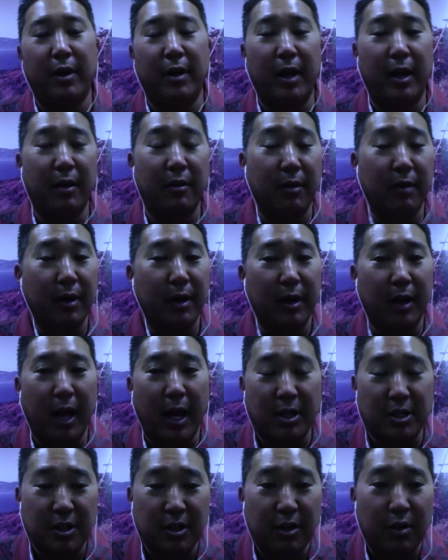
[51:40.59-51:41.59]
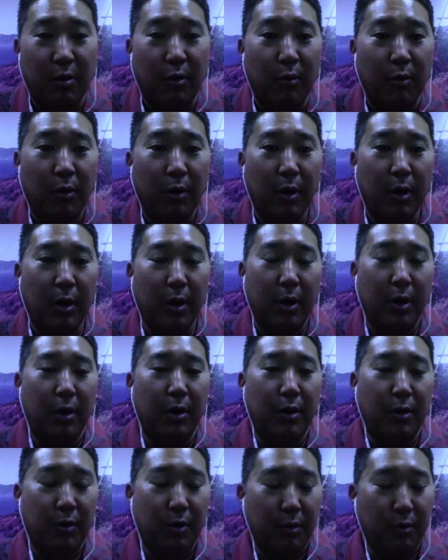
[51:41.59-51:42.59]
And actually,
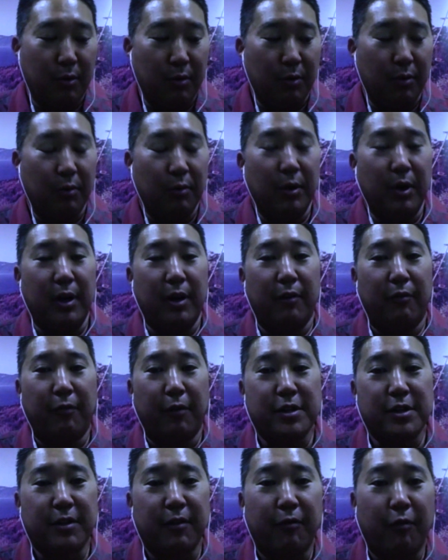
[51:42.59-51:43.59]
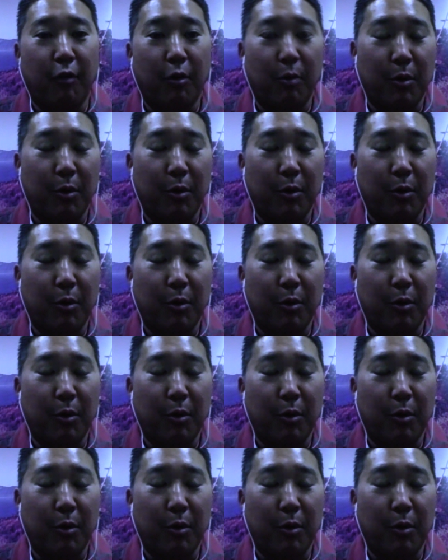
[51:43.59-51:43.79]
really the first and